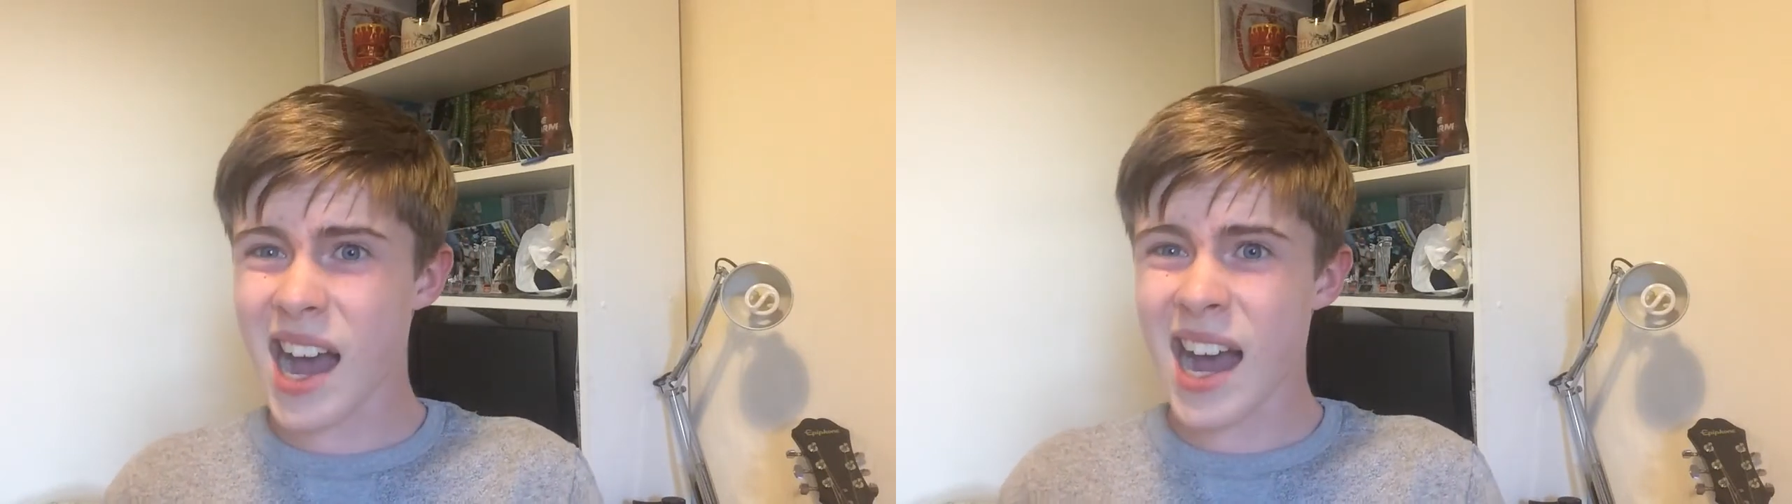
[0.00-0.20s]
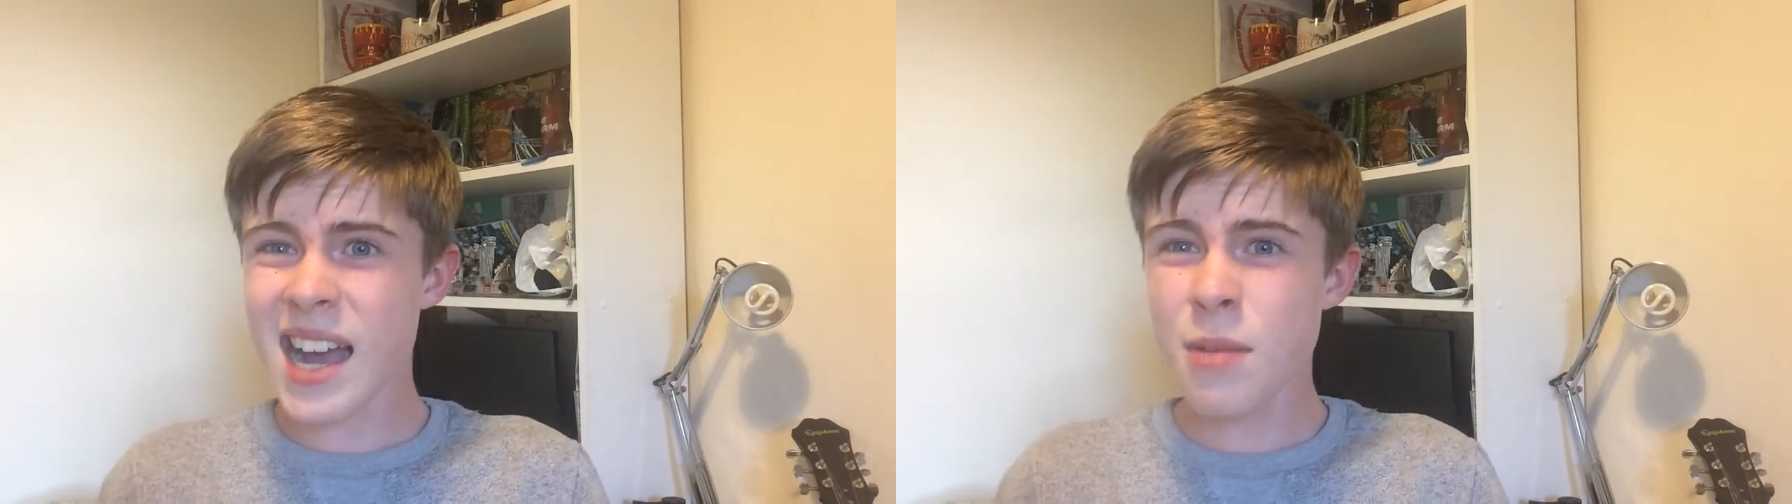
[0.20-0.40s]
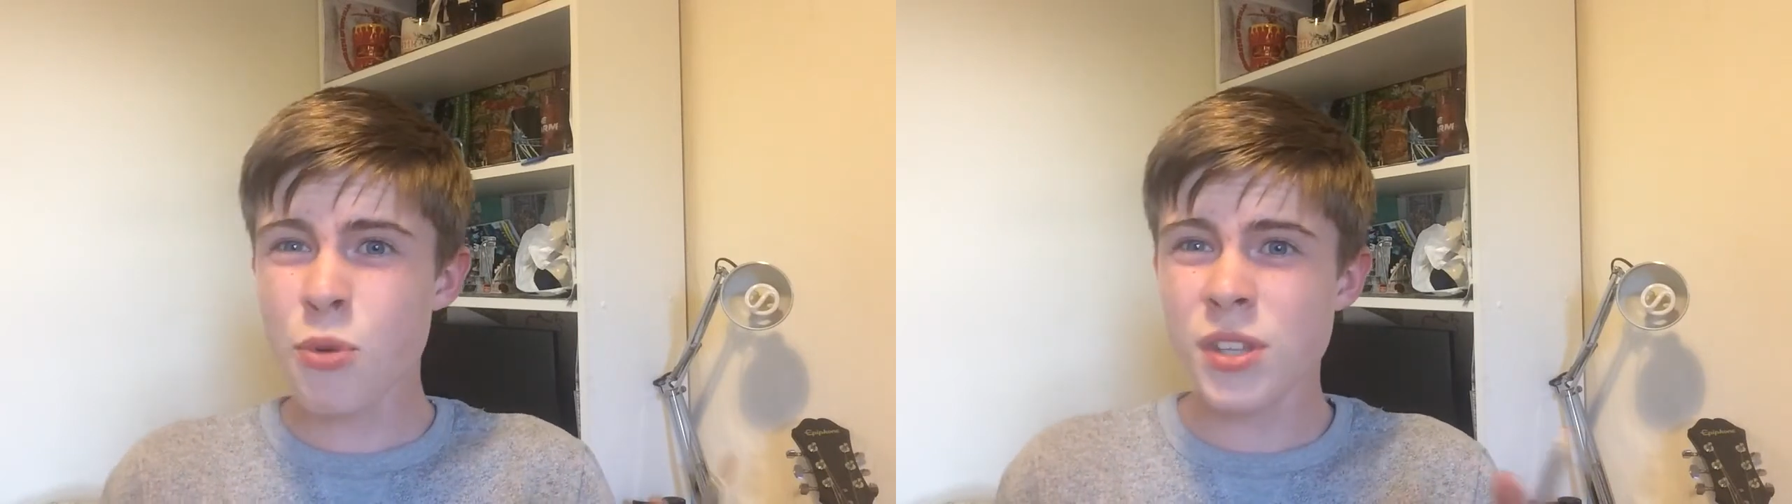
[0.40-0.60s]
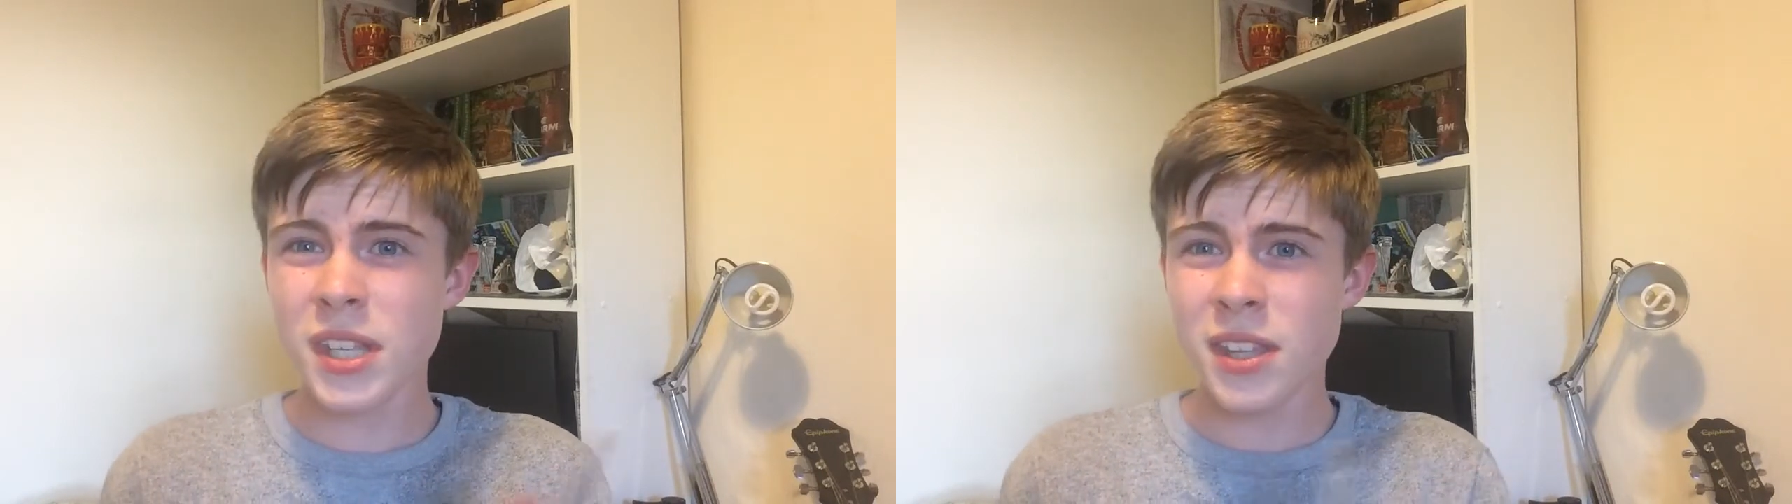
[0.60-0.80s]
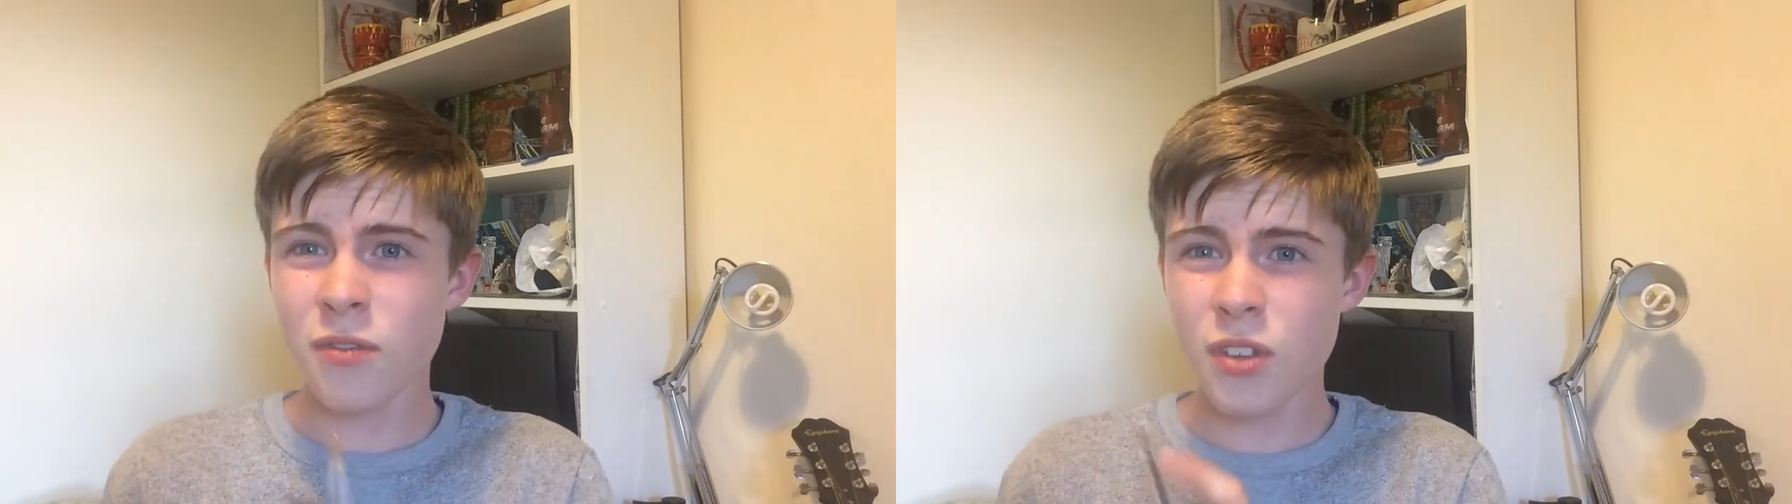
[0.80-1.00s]
I would
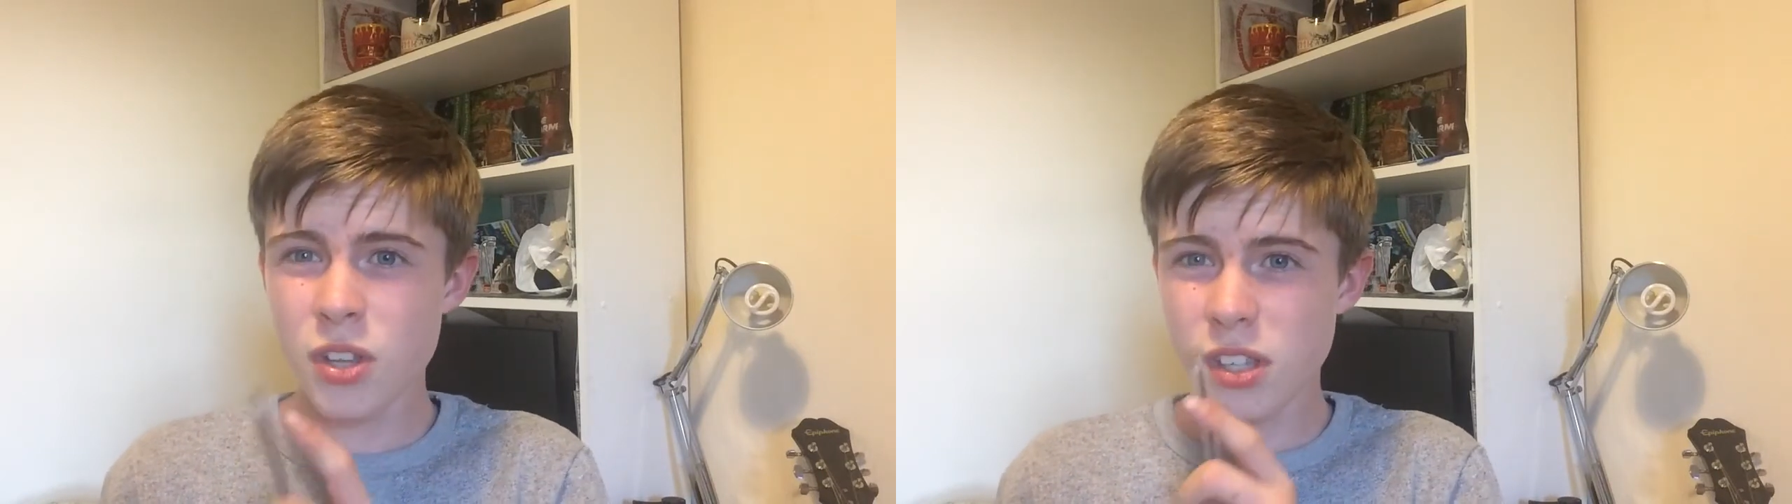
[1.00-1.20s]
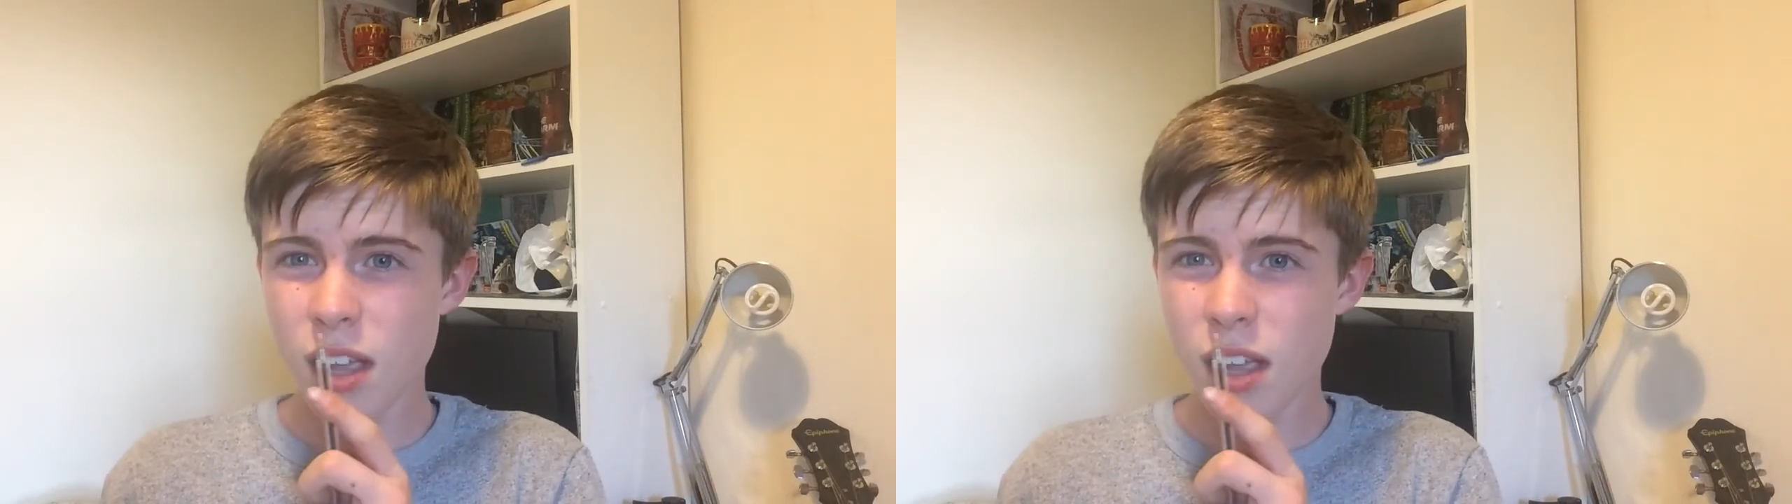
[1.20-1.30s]
say the first